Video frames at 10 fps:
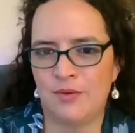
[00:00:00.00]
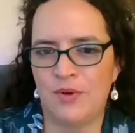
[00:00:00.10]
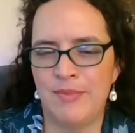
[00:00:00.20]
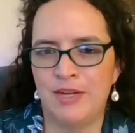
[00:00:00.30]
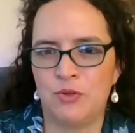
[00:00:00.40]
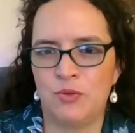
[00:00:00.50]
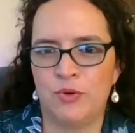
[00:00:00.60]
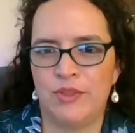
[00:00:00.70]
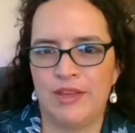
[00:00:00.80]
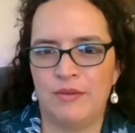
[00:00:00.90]
I want to make
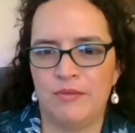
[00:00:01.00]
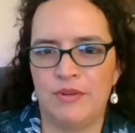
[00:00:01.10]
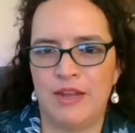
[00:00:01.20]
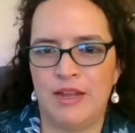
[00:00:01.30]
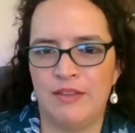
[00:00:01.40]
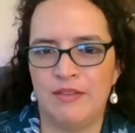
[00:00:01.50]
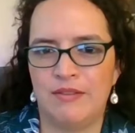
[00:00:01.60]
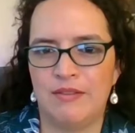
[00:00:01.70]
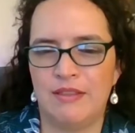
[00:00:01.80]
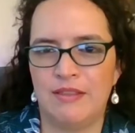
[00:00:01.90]
sure that
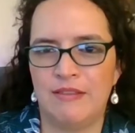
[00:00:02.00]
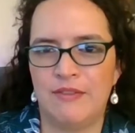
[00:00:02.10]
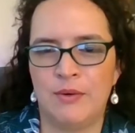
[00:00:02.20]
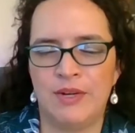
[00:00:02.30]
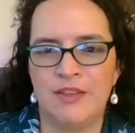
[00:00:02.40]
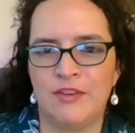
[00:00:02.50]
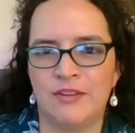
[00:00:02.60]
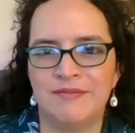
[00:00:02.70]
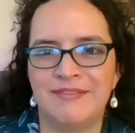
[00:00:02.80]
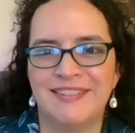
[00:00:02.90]
if there were any
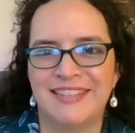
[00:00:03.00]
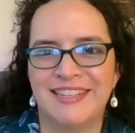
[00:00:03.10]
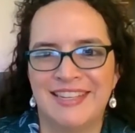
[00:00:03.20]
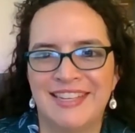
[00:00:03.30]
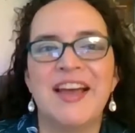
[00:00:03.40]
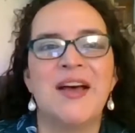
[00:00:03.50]
other comments.